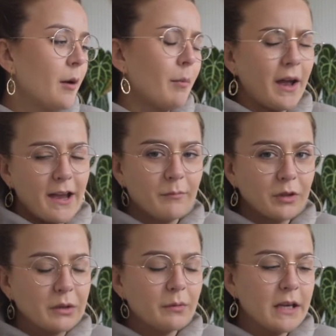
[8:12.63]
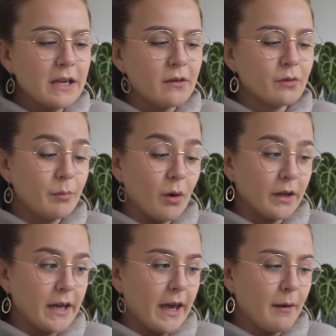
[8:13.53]
But I am going to be
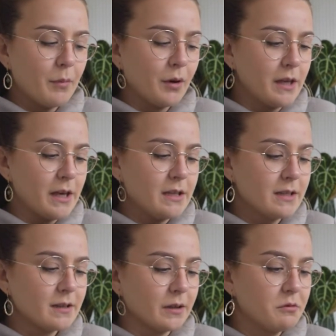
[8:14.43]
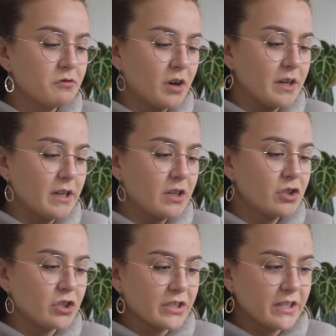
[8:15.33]
repotting it and putting it into something with
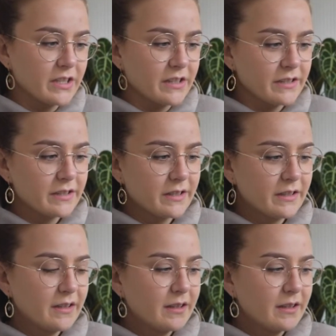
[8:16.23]
drainage, just because